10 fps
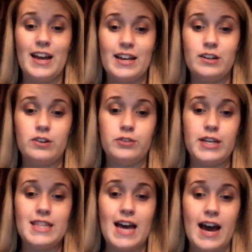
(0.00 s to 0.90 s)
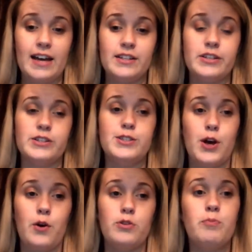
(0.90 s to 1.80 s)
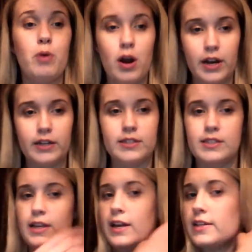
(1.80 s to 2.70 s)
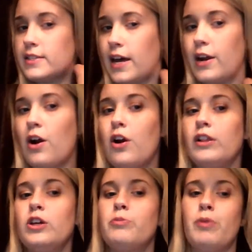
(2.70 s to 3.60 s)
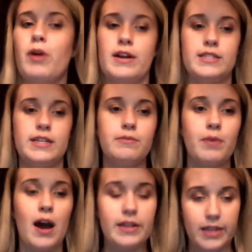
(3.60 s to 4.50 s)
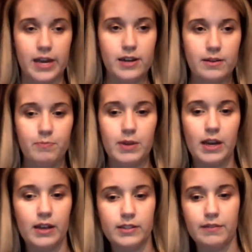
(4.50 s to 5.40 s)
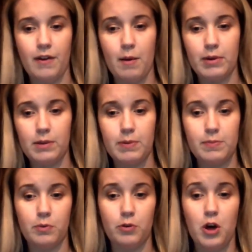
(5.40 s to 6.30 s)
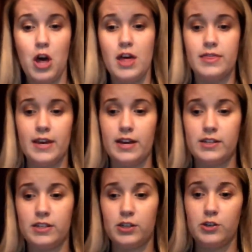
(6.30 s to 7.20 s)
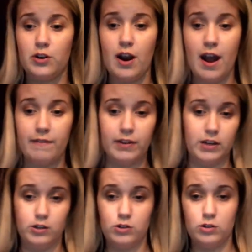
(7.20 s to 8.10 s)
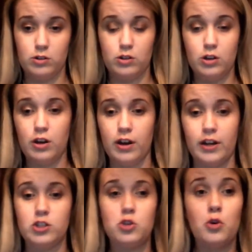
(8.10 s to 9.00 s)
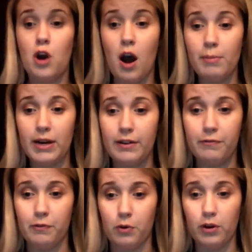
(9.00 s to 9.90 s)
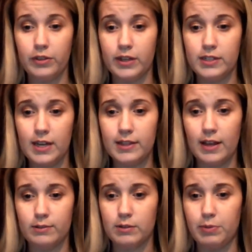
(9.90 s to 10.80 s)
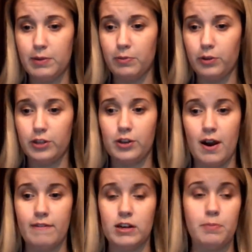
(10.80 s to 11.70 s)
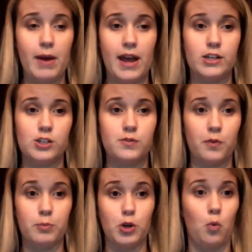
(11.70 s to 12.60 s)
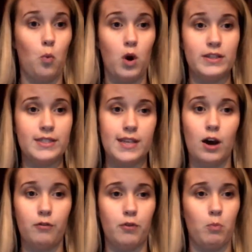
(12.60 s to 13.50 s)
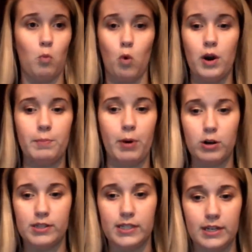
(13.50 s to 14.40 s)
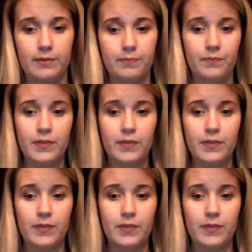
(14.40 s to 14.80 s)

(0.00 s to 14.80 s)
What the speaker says: And not only that, so the products, like I said, are a little pricey, I think, because of how many people that you're having to accommodate for, the 10,000 people that they're having to pay just from your one sale from one person.